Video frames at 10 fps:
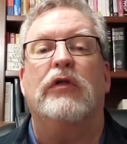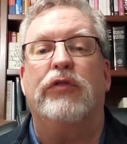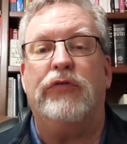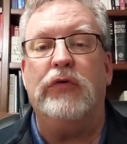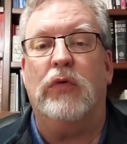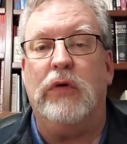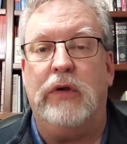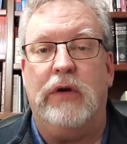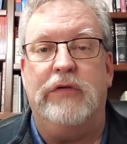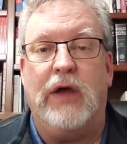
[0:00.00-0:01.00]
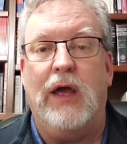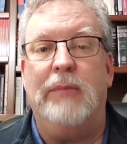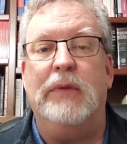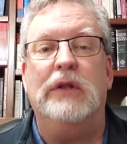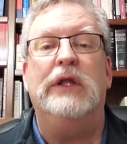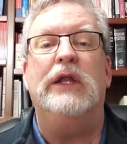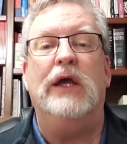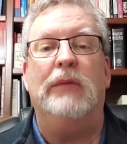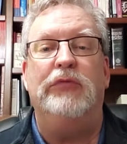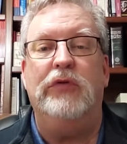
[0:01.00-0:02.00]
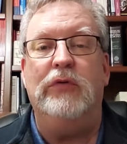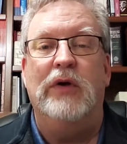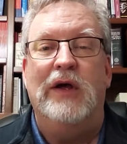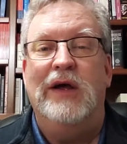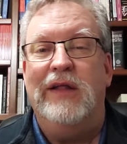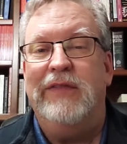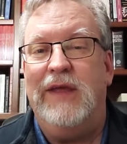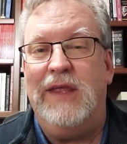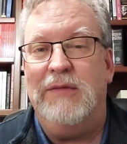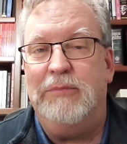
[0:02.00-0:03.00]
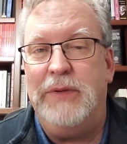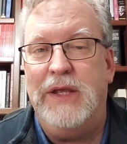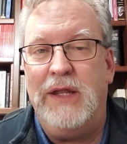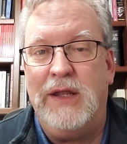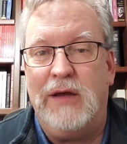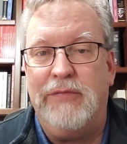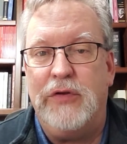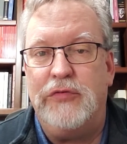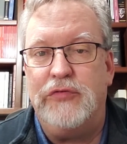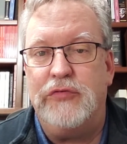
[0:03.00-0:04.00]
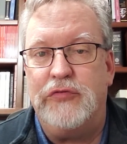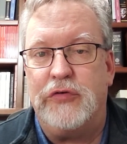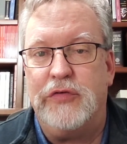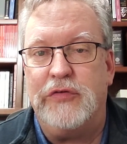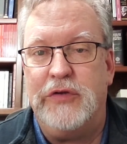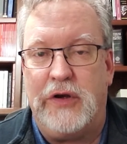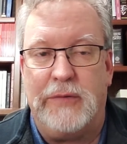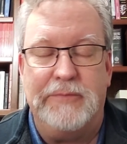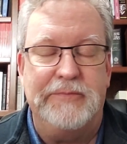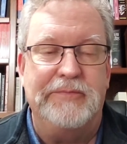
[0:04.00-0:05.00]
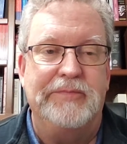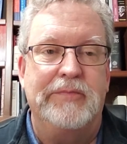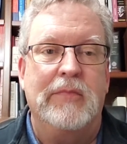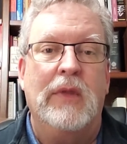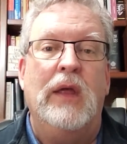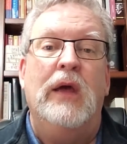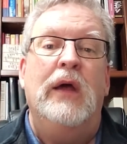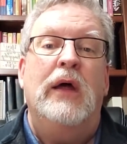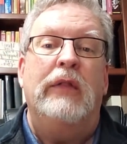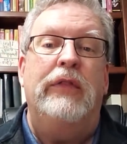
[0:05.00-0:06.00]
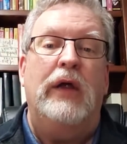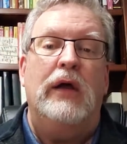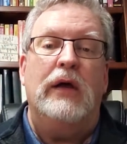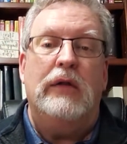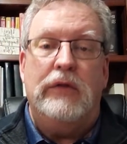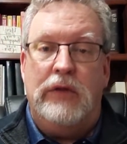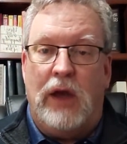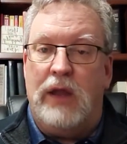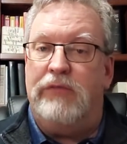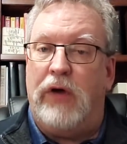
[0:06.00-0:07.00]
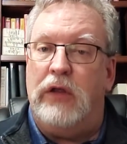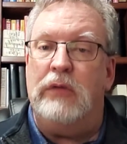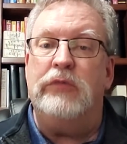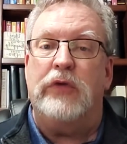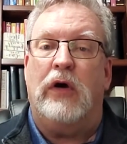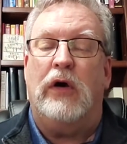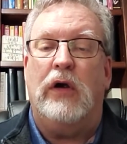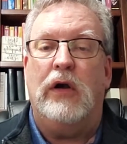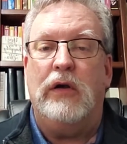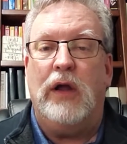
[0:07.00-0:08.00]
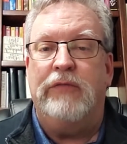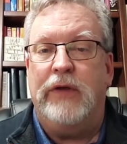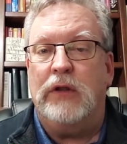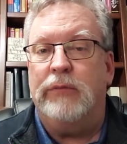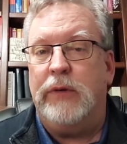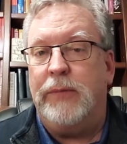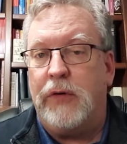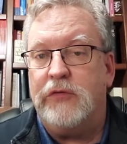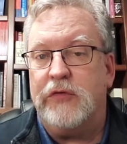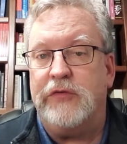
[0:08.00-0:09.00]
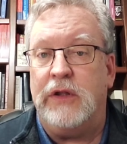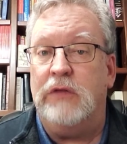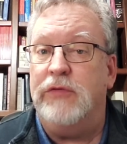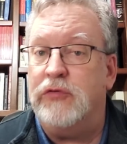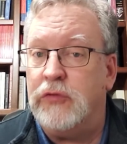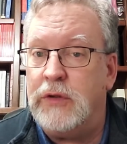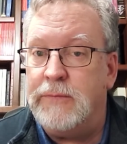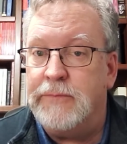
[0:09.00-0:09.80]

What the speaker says: through ordinary time, leading up to the beginning of the church's year. The 9 volumes are available to be purchased individually